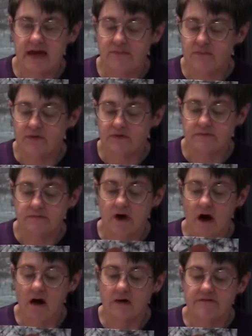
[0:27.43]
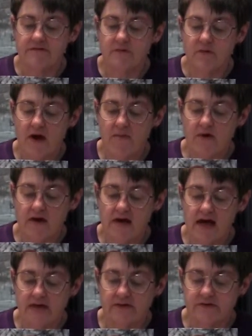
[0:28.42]
and blue, all of the primary
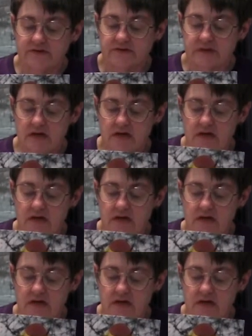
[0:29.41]
colors.